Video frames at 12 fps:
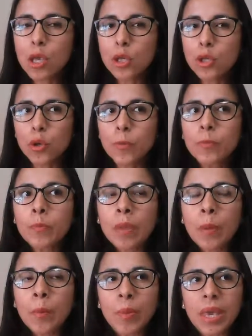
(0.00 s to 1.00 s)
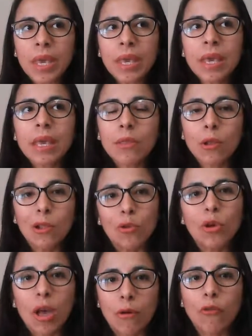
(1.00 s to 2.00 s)
So be in the
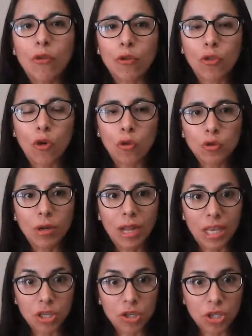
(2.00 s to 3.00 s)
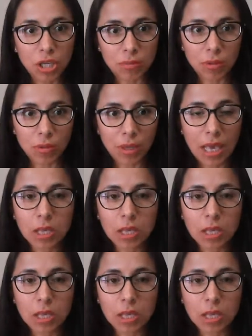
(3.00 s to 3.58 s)
lookout for those relationships, okay?